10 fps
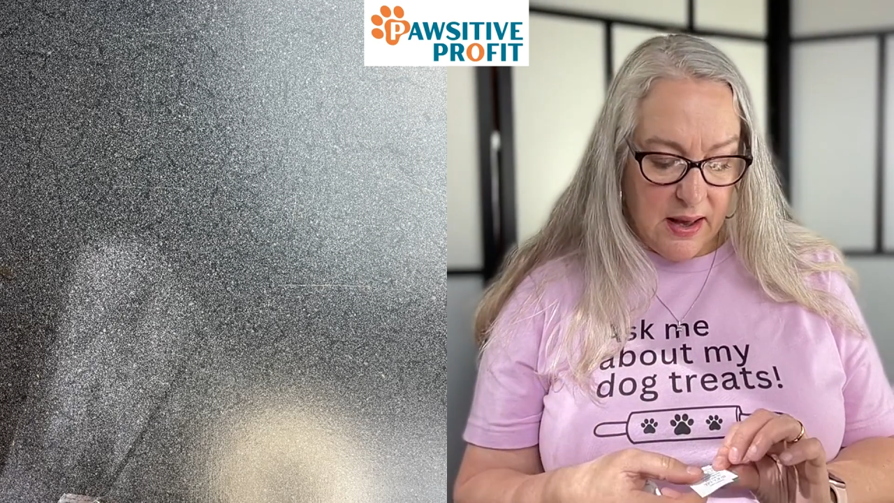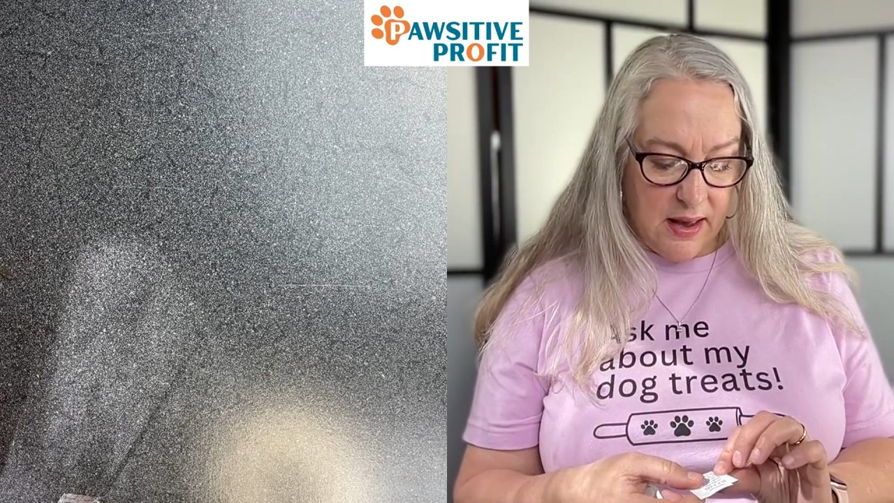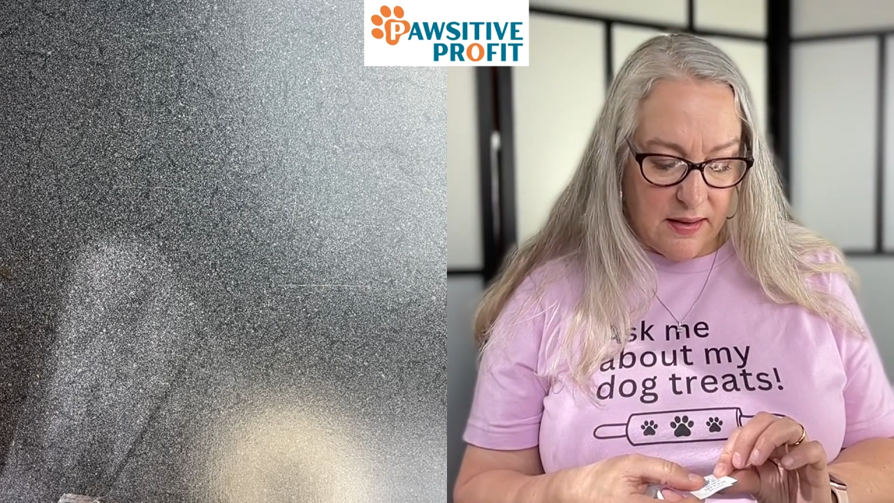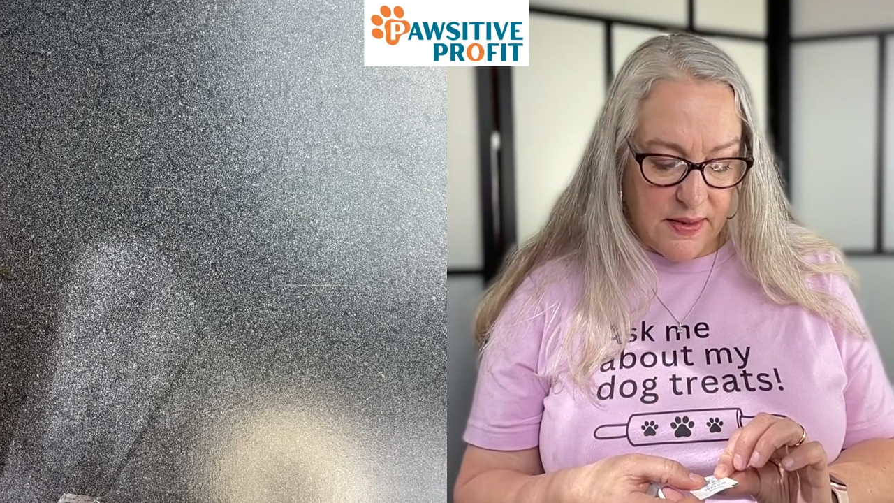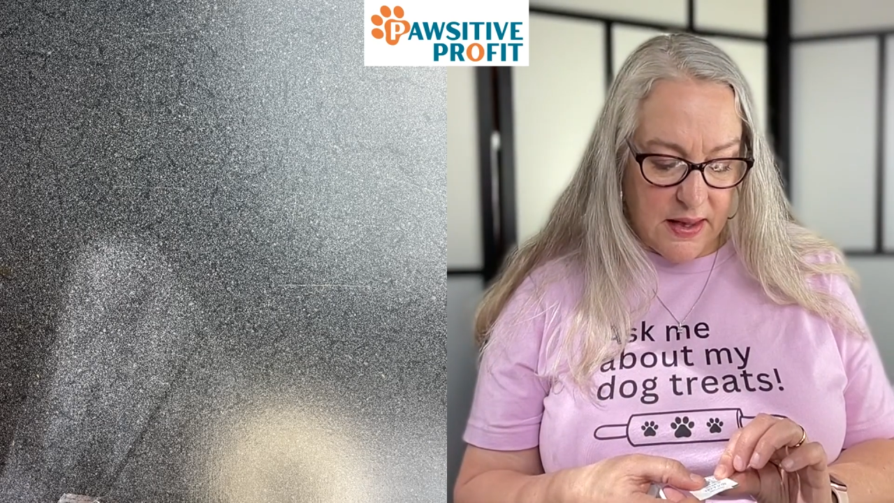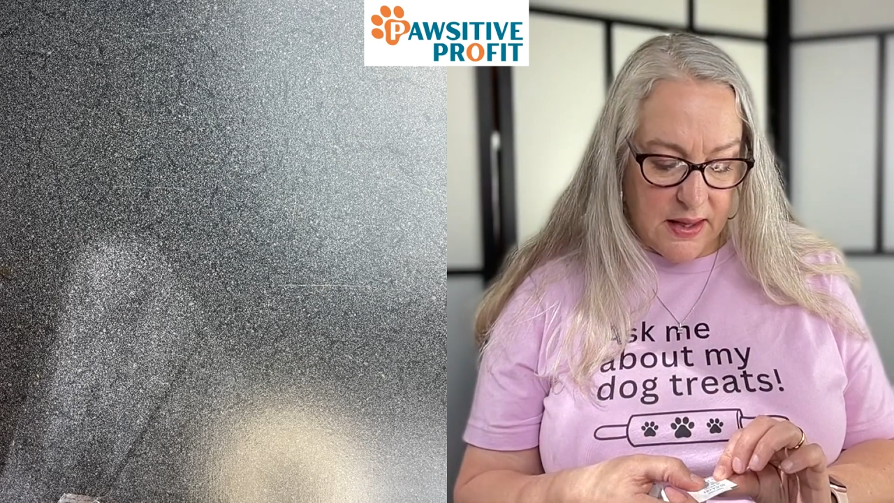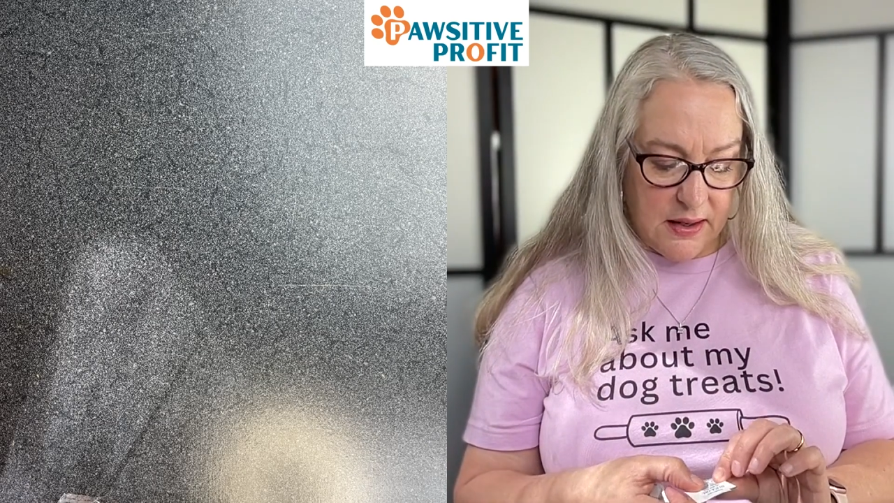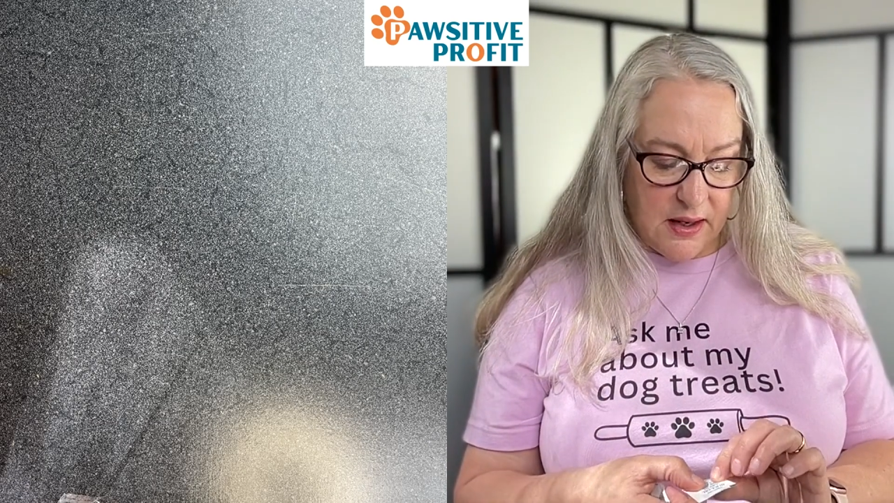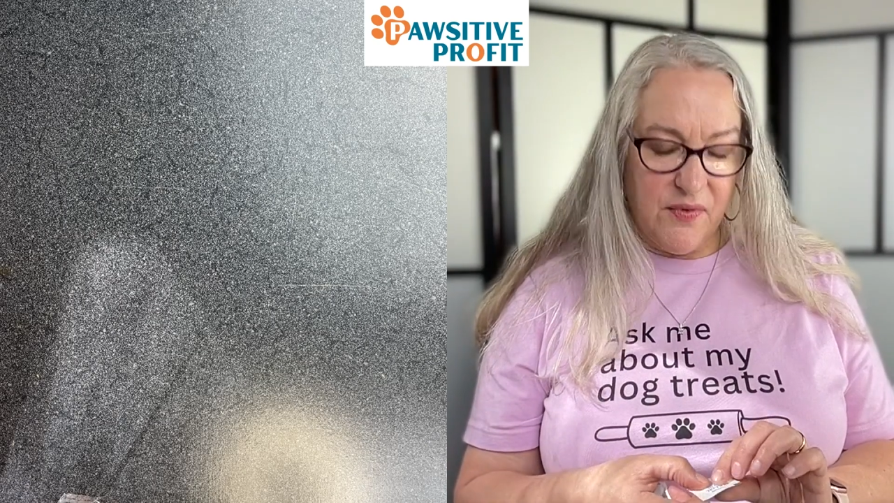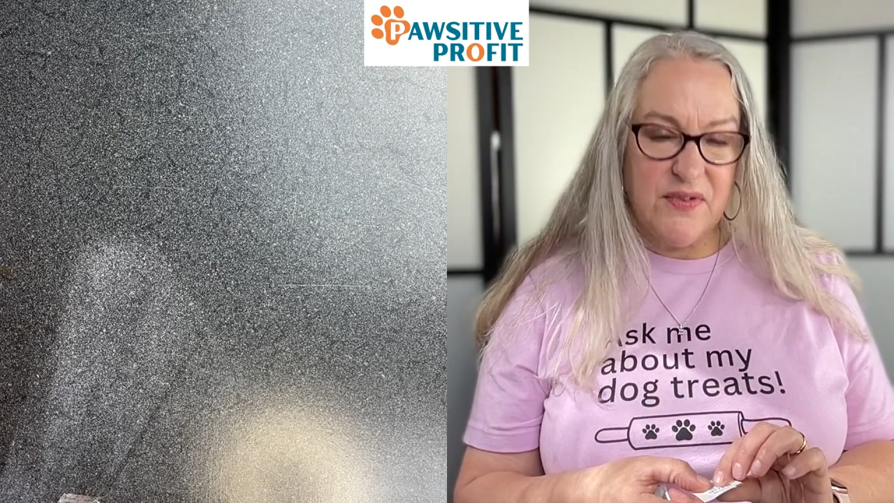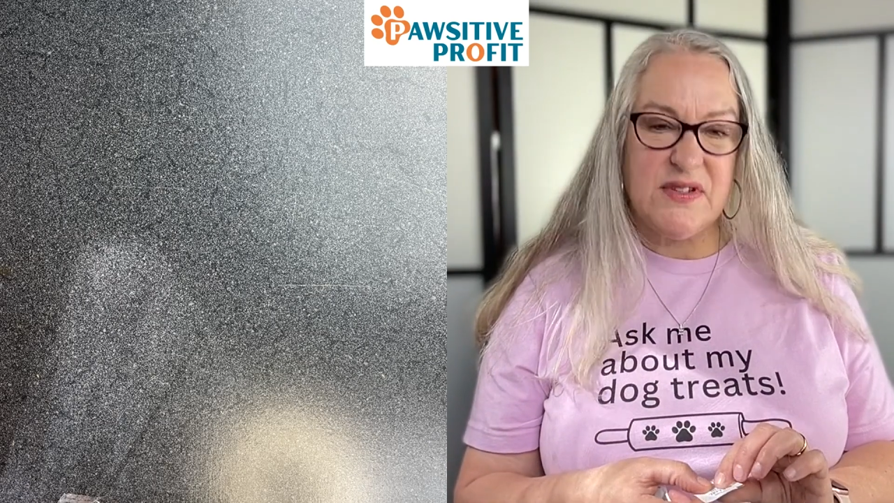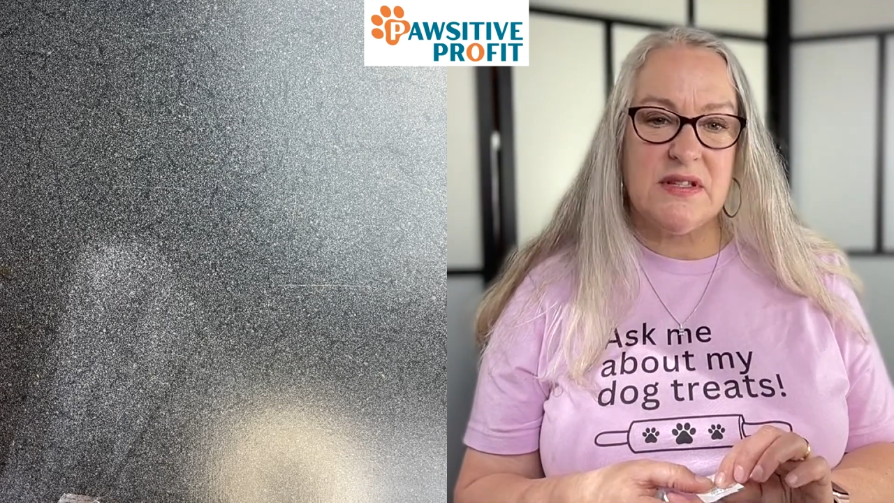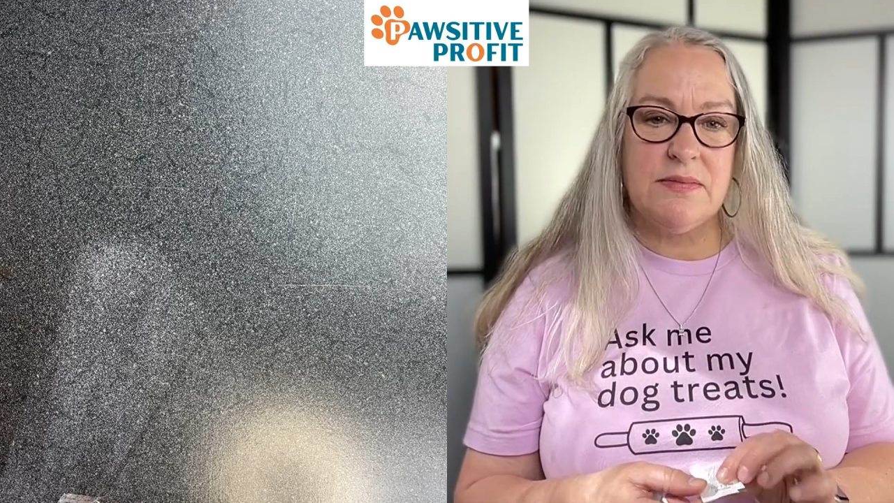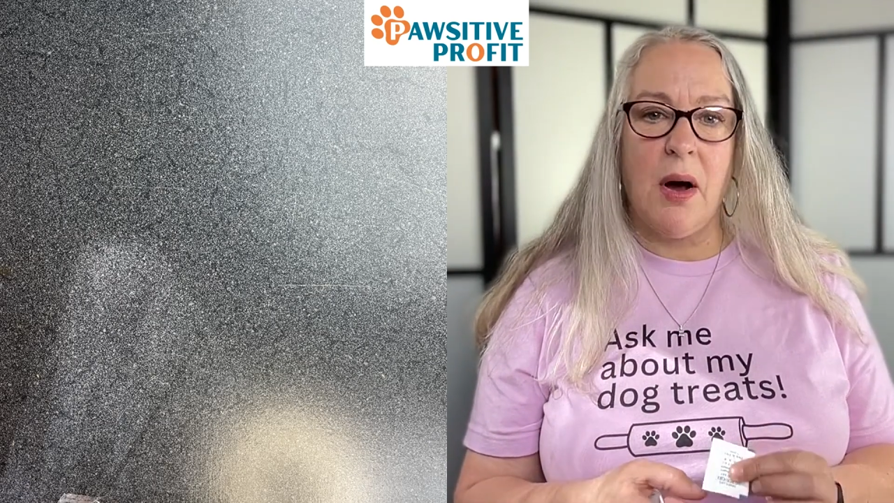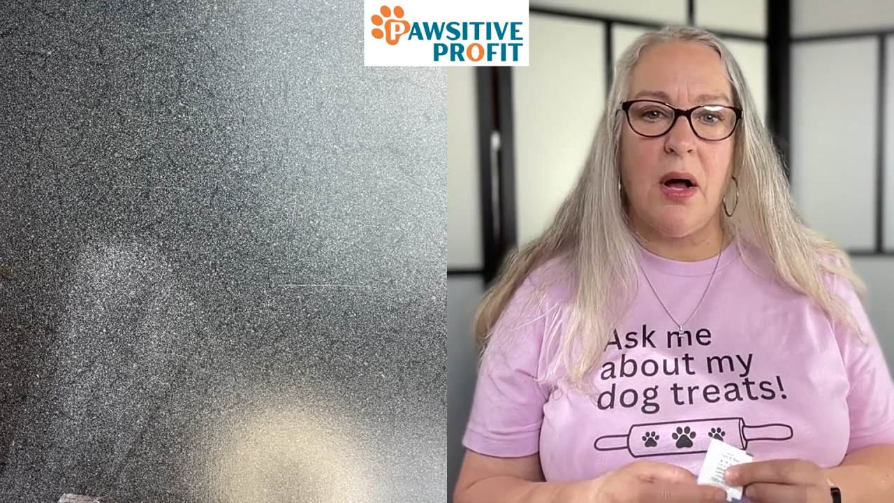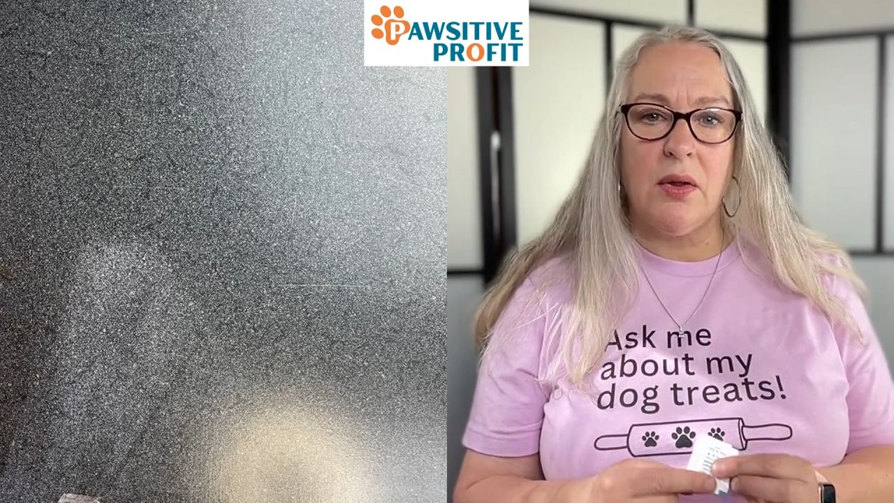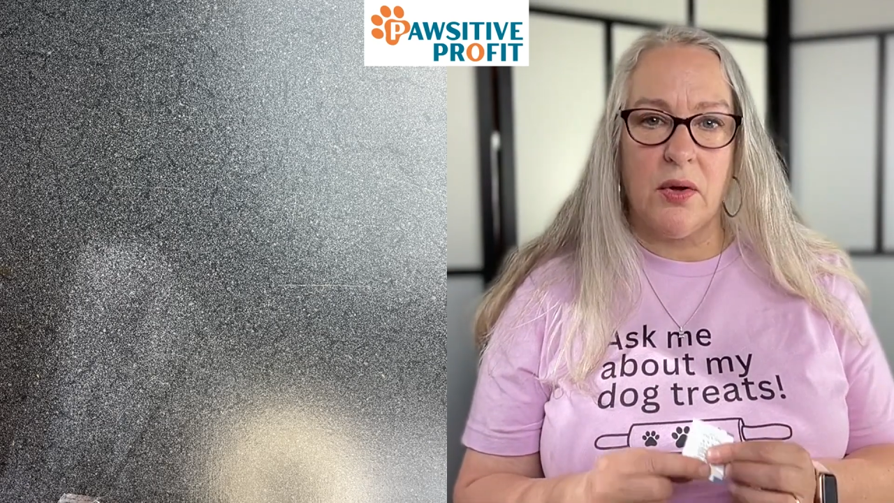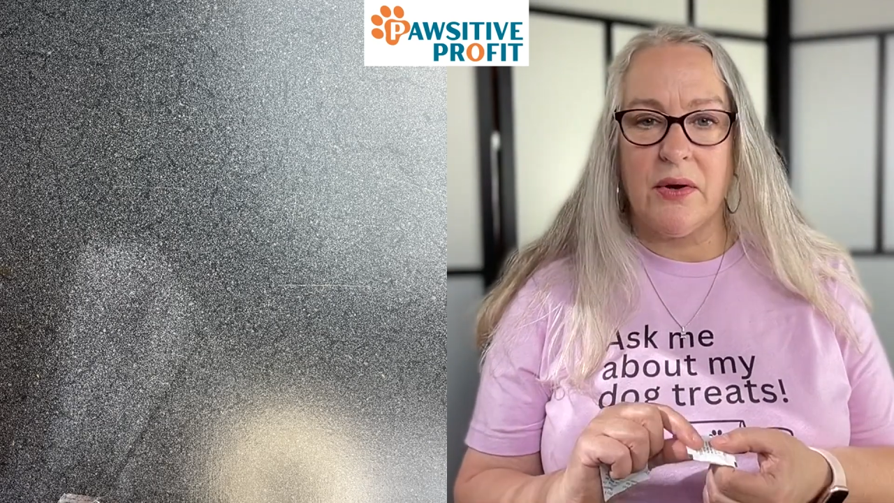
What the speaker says: And then if it's a smaller